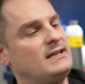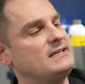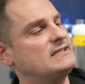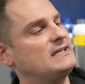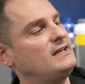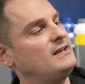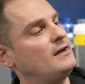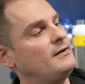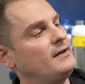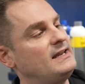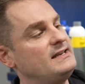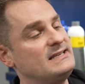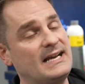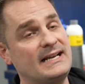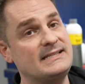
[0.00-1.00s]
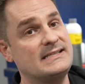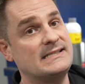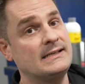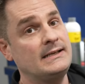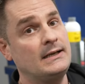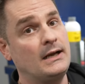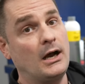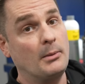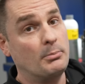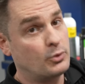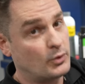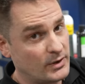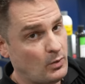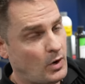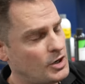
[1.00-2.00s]
is a intense
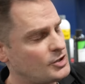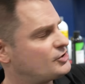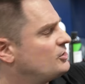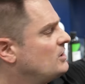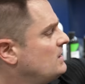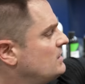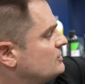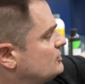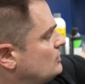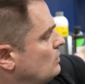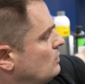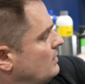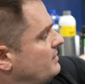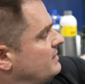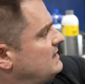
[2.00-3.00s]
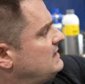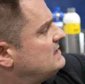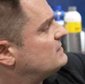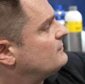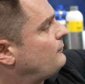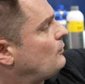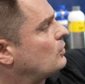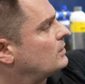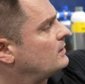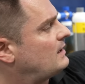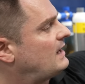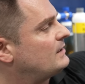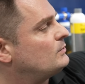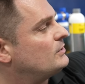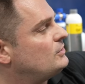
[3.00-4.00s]
pre-wash. So these four
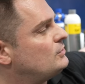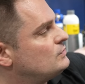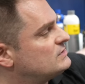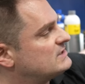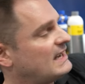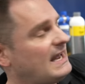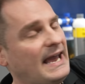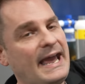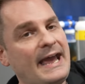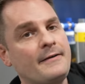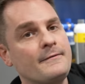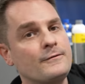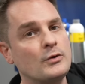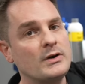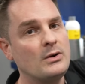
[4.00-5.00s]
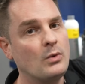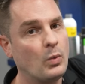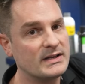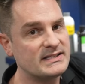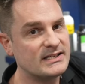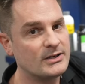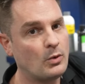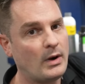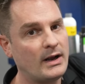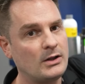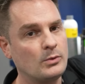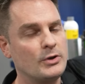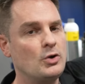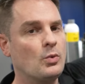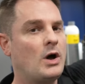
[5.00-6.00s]
I would use every once in a while
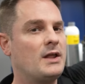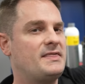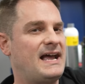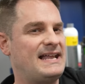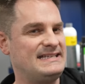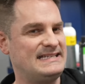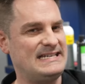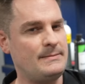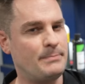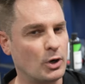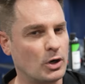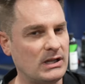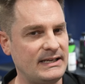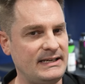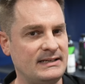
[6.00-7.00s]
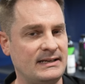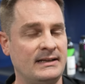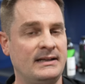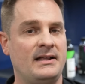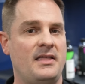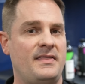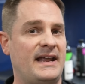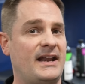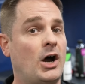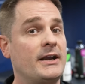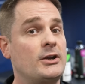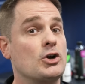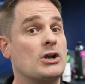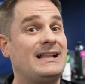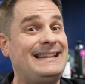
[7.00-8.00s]
when you want that deeper clean, that
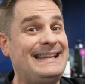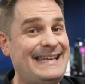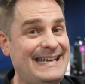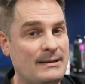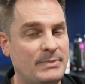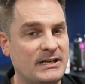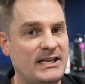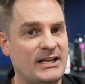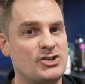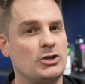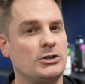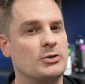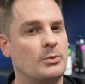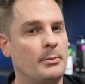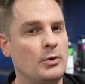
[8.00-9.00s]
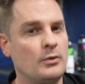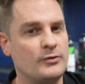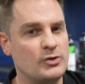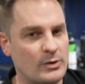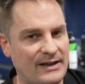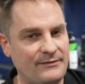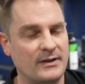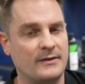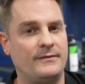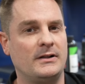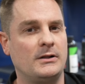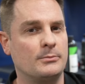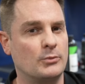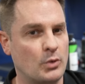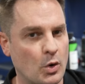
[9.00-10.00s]
higher cleaning potential to remove traffic
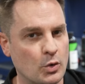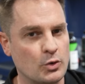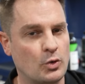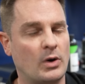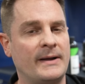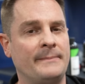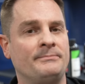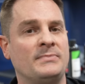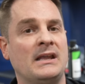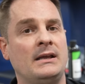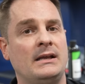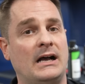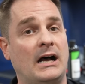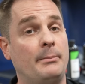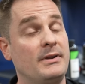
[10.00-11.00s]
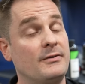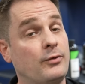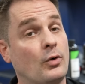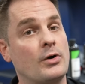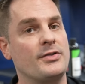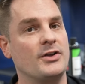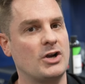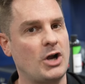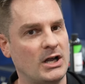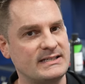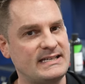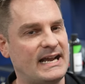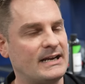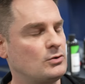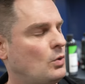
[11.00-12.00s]
film, road grime before the
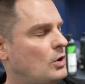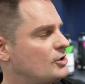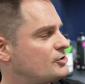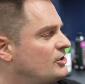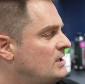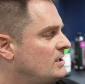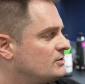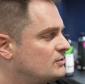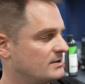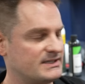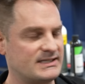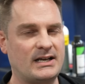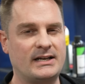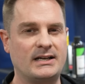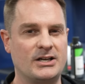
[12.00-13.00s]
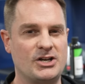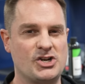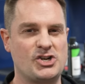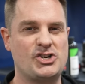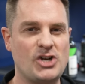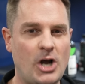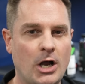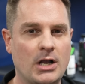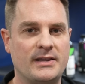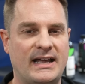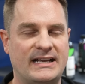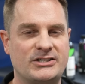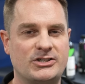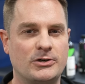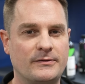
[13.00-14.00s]
contact wash. So this kind of going to shock
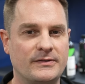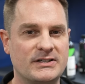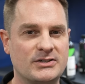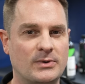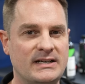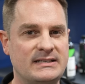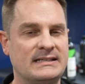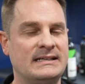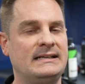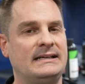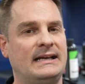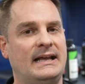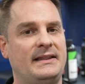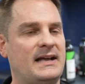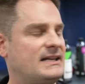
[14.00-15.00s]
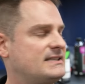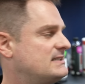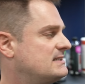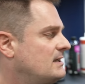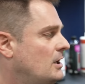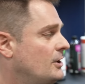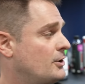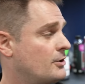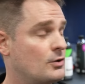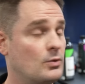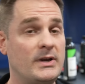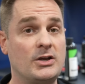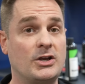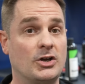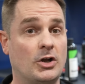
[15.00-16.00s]
that surface, right? And that's another
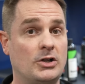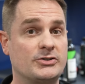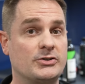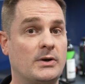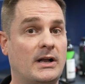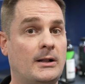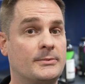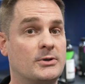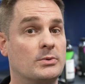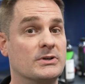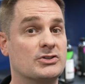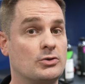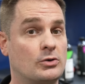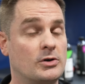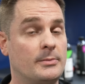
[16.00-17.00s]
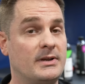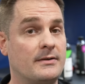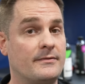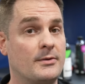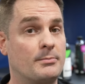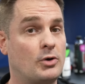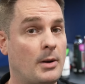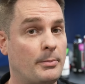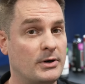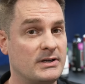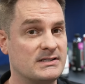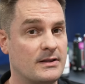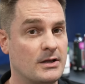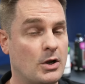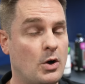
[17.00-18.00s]
way you can also help to restore a bit of the
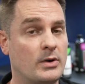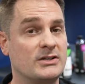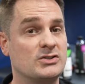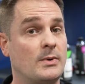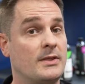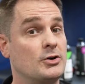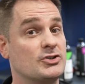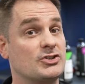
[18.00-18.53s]
properties of the coatings when they're